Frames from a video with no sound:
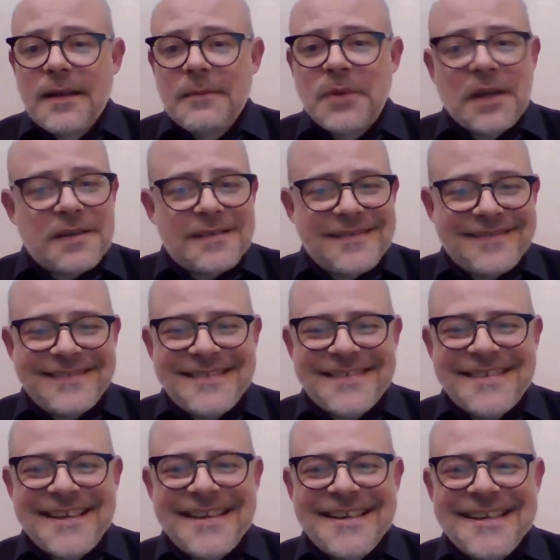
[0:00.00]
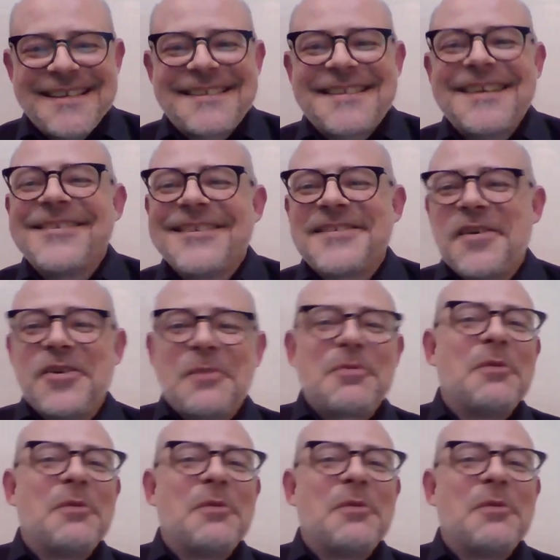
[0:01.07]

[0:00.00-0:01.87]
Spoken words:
but see its Arizona